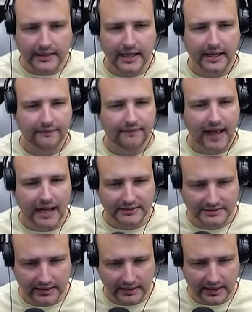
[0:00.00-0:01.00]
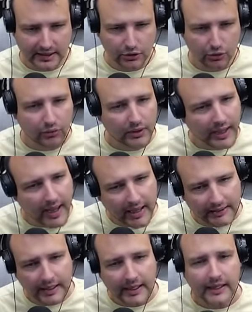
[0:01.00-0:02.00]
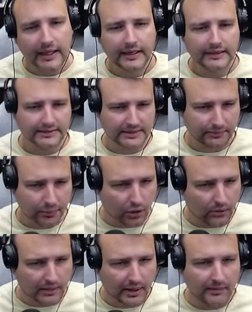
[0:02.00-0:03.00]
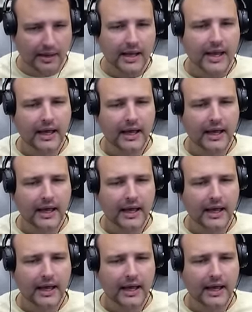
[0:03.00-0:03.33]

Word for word: there faster than you can, it is a problem.